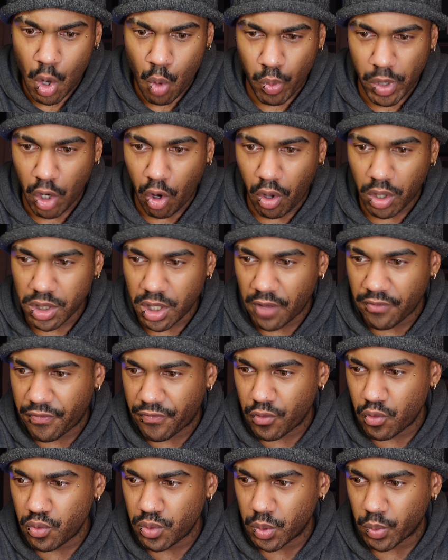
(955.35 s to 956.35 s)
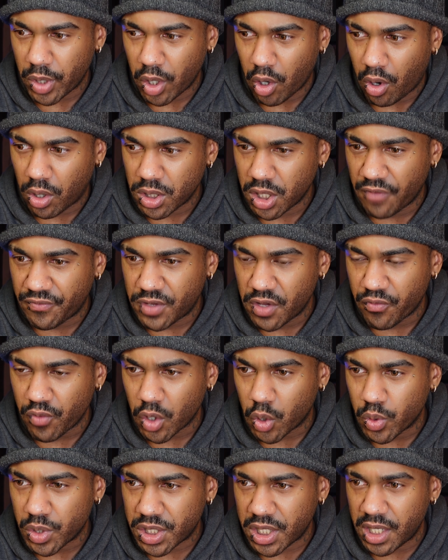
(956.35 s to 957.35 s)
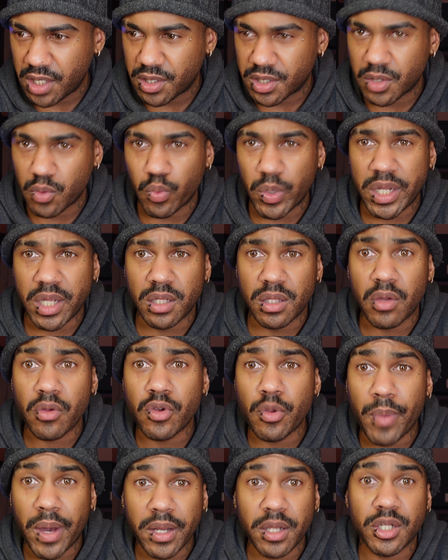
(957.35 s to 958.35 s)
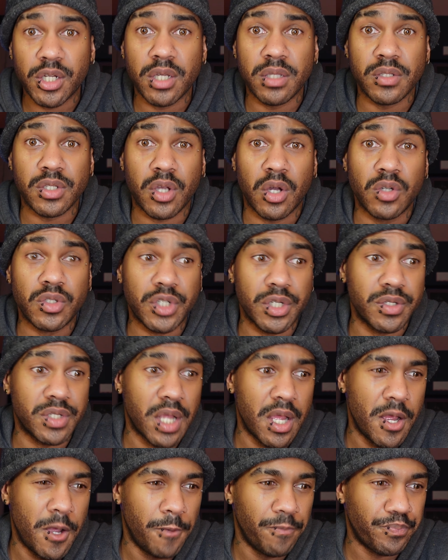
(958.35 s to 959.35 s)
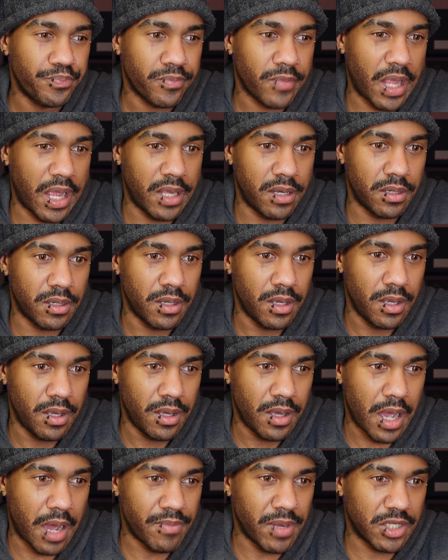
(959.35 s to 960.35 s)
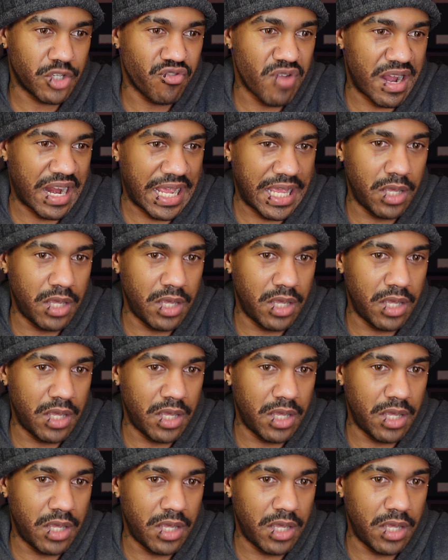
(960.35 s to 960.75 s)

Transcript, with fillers: we all love food, we all love different cuisines, we can learn about each other's cultures, and I'm not trying to